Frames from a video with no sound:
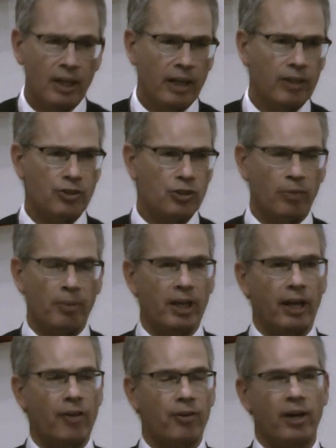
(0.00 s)
And in so
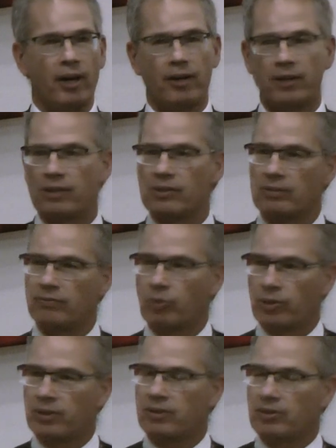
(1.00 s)
many other areas of
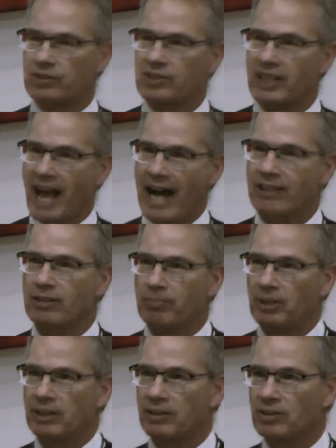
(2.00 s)
work, there's got to
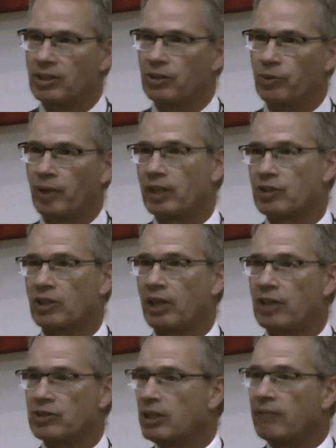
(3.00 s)
be continuing
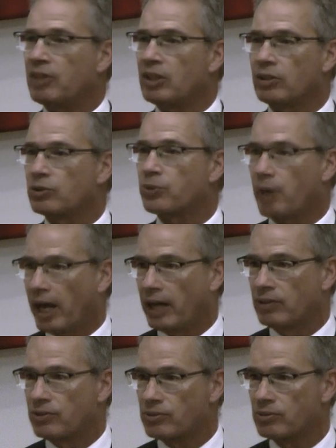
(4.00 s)
education, even in the
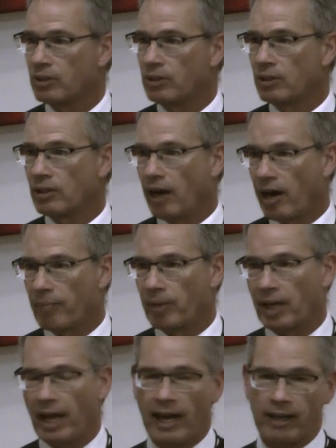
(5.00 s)
trades. Car
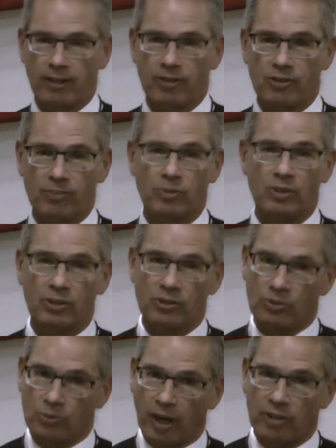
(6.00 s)
mechanics, some
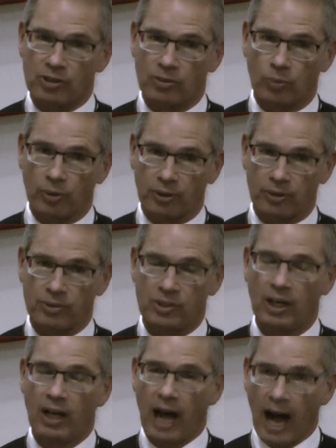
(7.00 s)
construction workers,
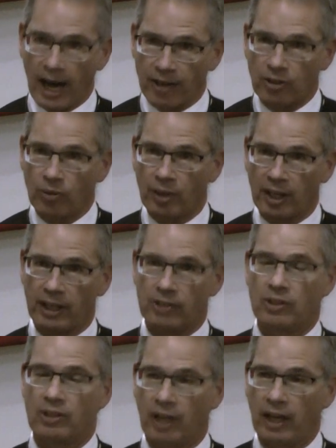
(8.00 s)
ongoing
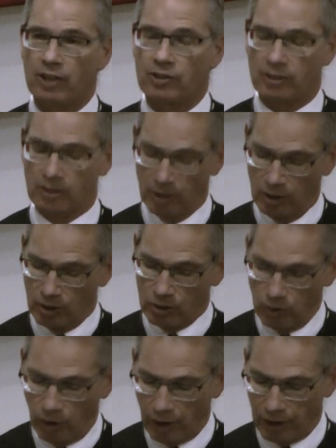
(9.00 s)
education,
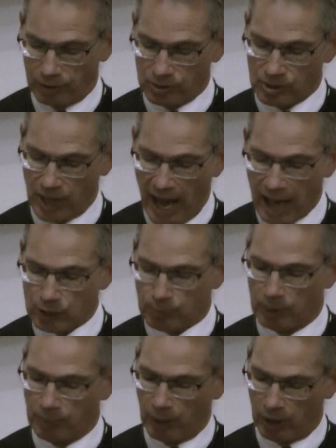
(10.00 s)
lawyers, tax
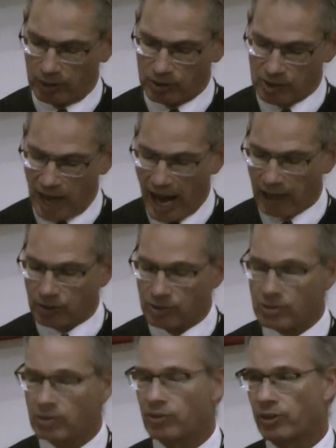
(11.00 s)
preparers,
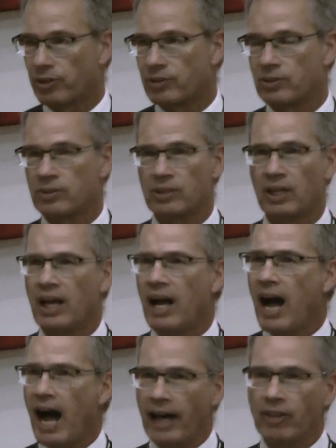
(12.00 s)
doctors and nurses.
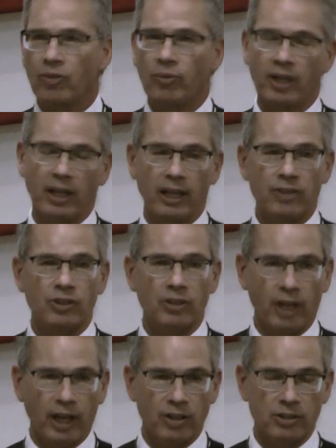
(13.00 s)
Ongoing
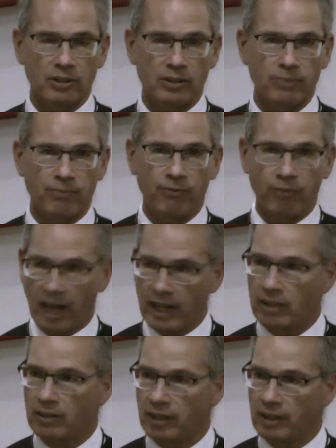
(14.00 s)
education is
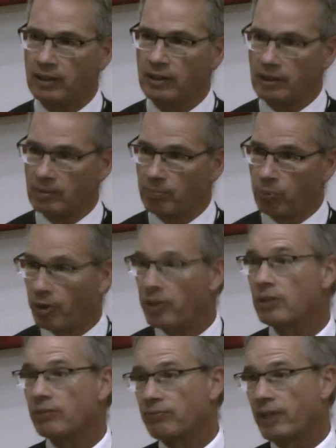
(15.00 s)
vitally
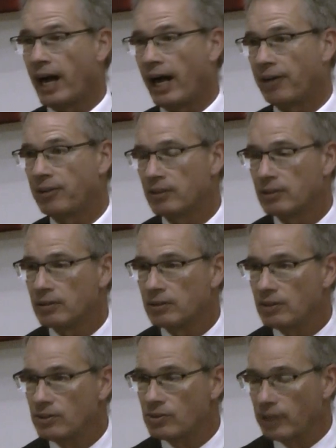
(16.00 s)
important, if not
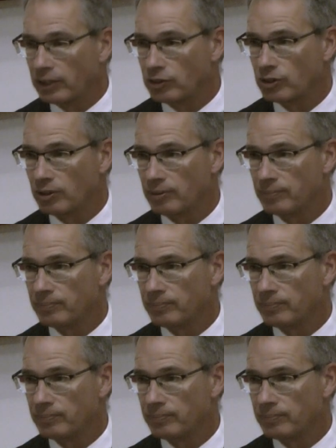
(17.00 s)
essential.